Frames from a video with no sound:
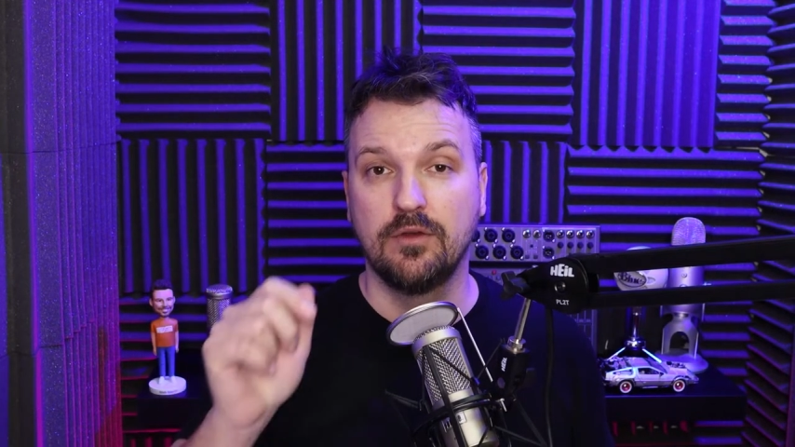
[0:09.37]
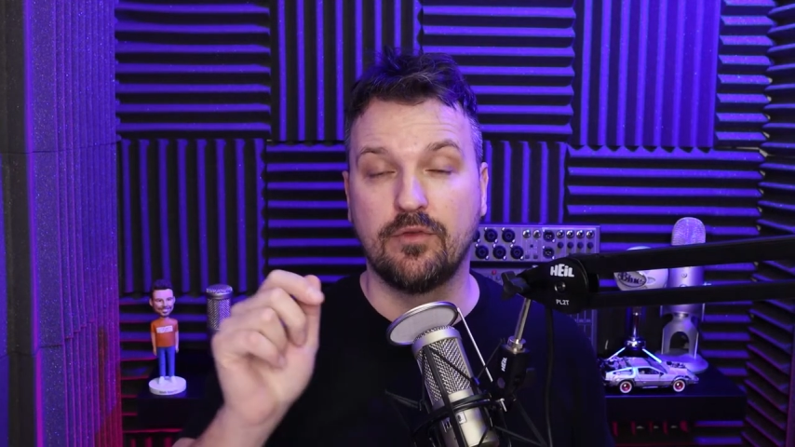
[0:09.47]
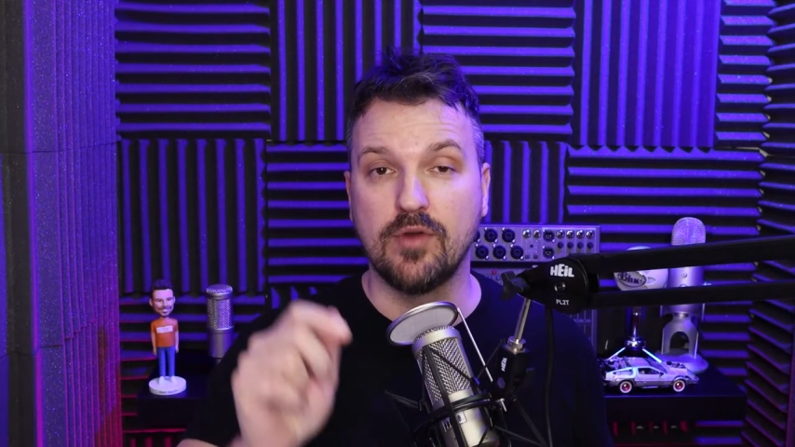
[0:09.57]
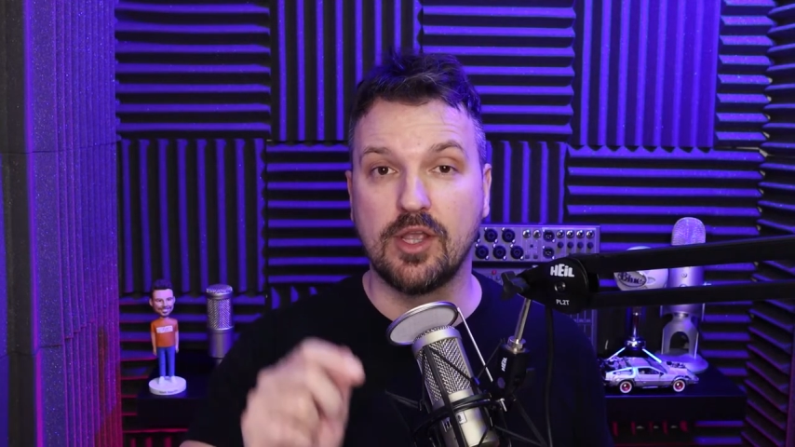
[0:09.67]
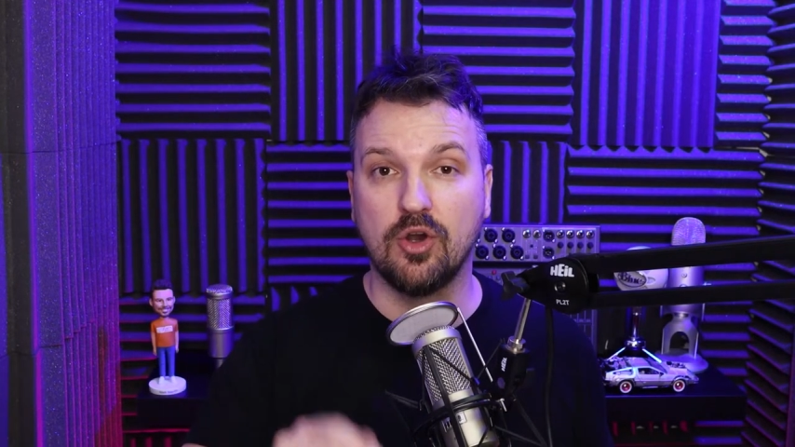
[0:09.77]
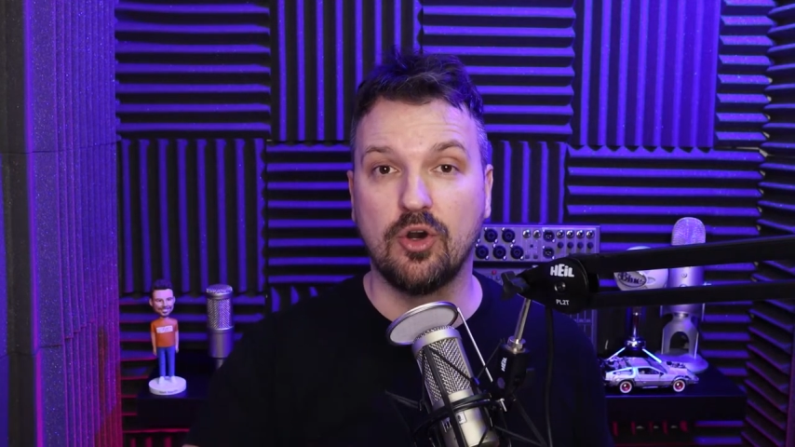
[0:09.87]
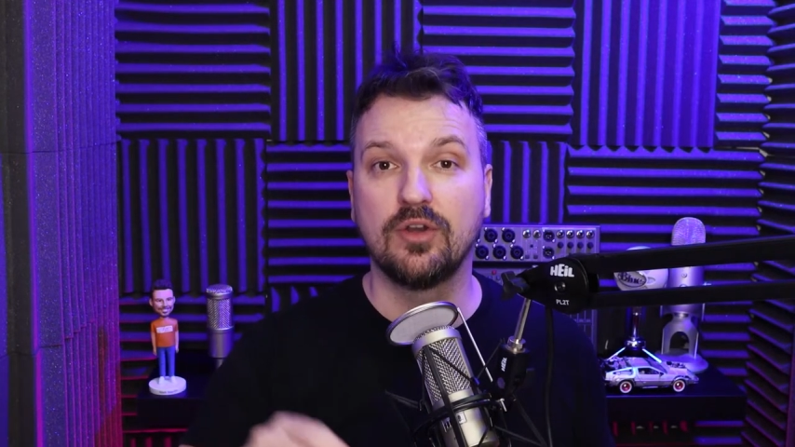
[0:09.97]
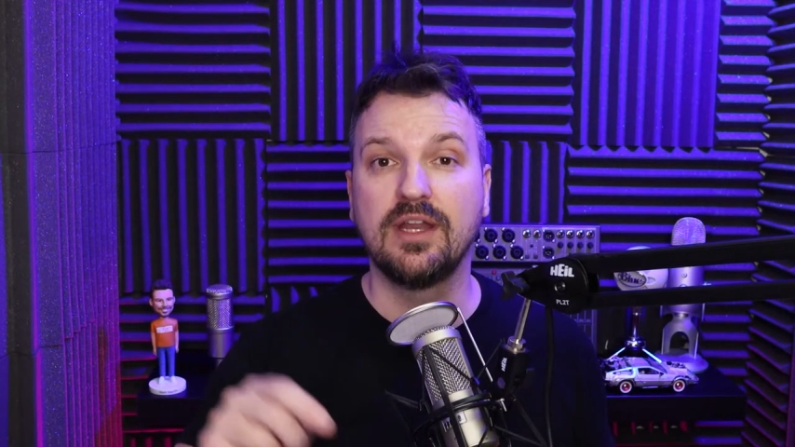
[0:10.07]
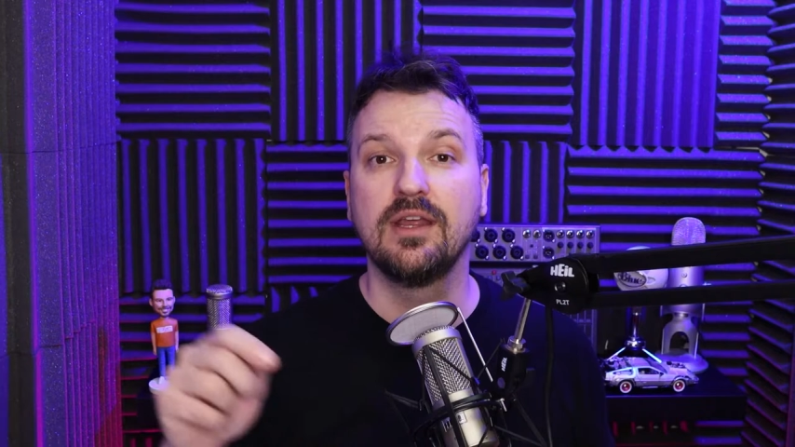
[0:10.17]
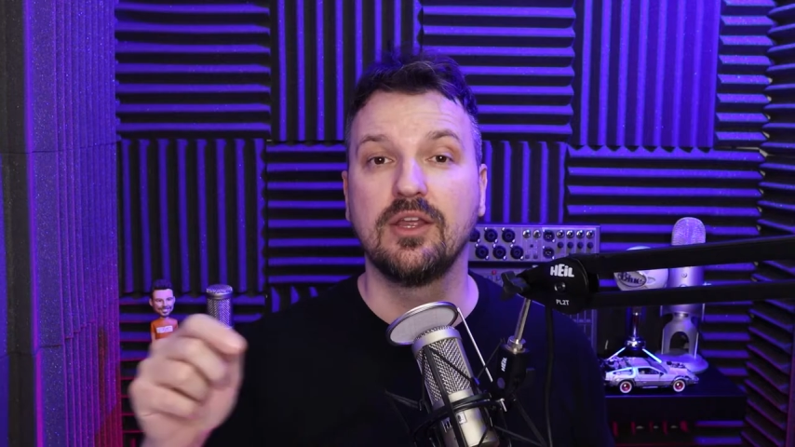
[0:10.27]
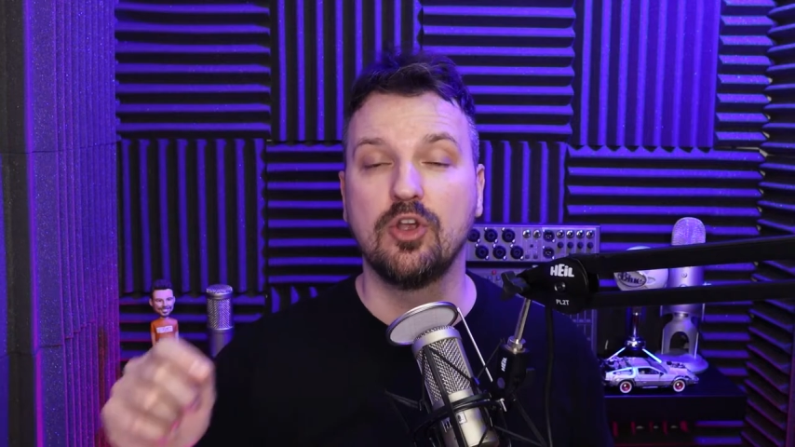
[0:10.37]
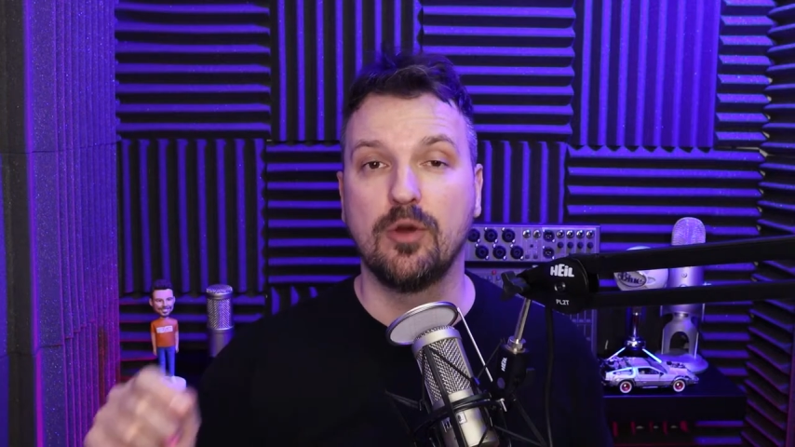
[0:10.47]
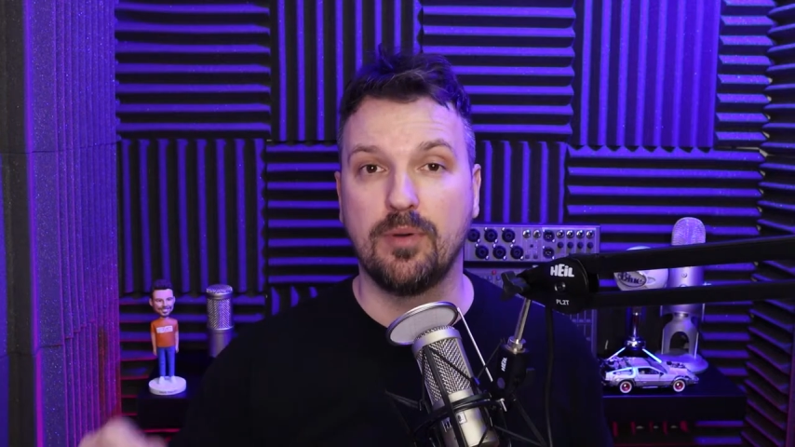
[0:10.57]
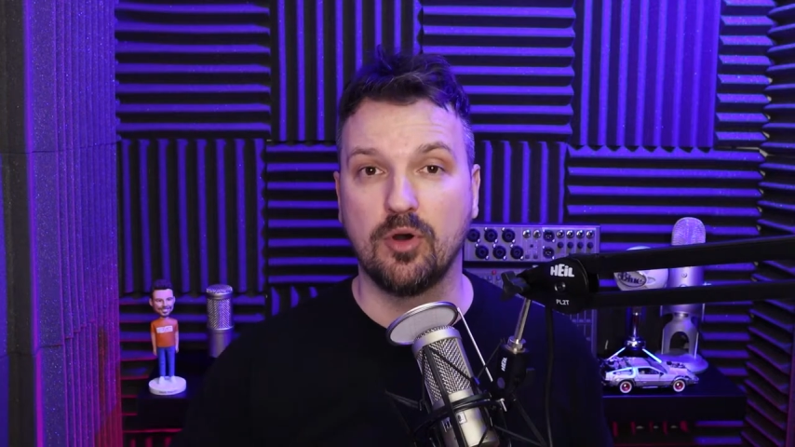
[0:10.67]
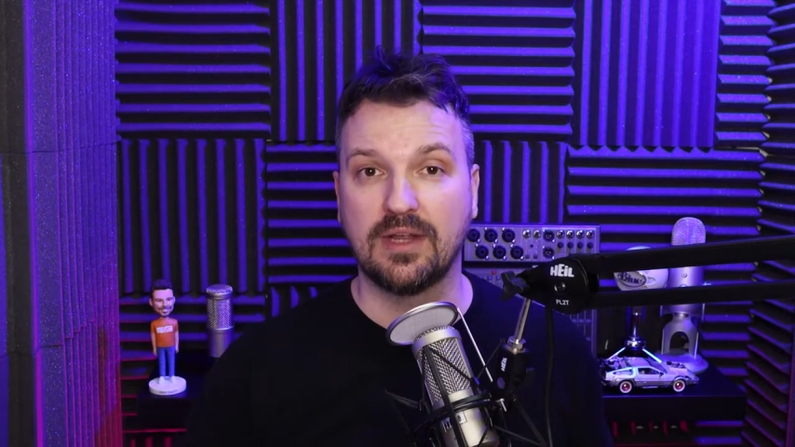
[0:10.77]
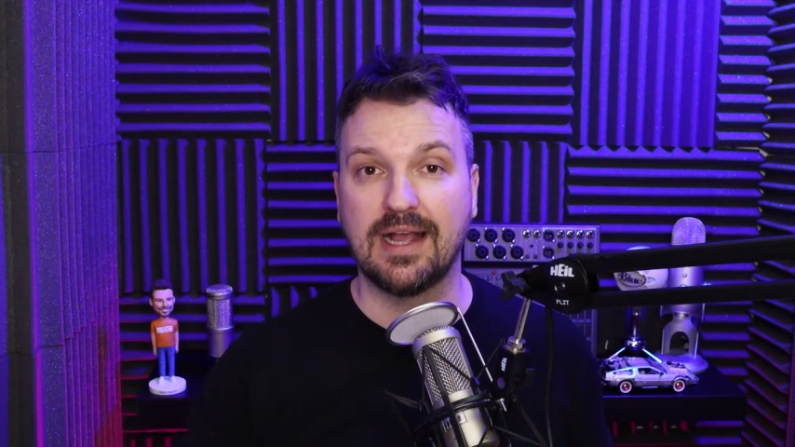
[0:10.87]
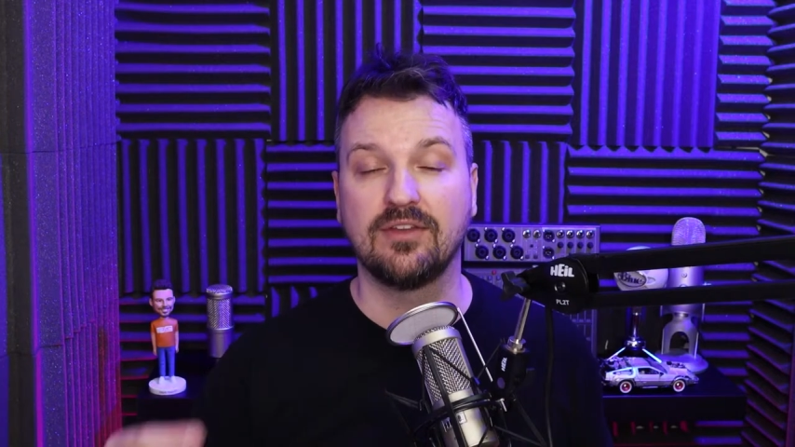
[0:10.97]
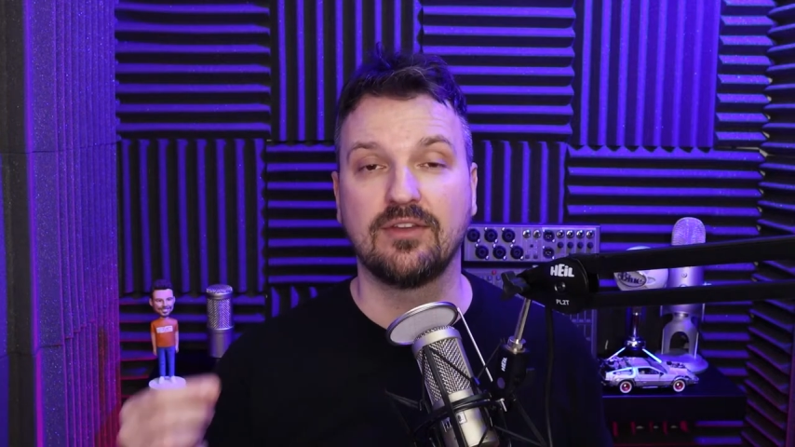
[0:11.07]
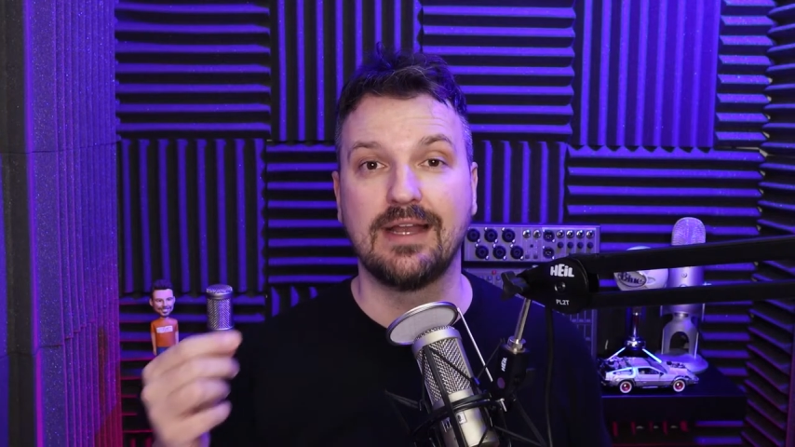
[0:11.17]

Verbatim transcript: for recording your podcast